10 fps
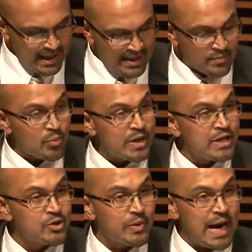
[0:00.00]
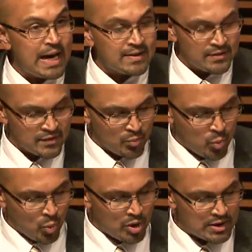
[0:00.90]
And we need your active
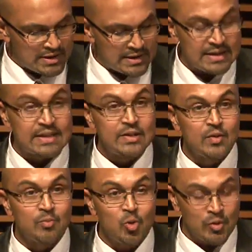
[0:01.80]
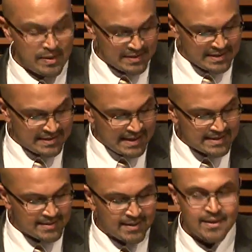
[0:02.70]
support to continue the program's
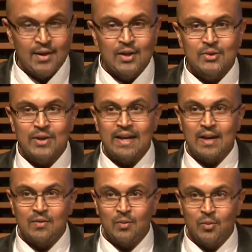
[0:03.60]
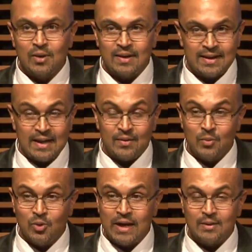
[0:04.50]
success. So get out the, get out
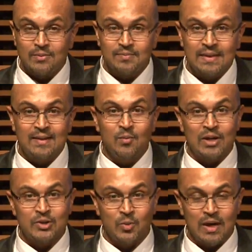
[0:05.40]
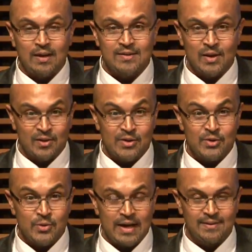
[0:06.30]
the word out and watch your wallets while
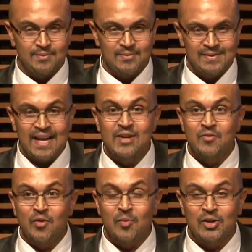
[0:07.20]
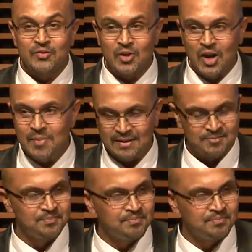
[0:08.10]
you do that. Thank you very much for coming.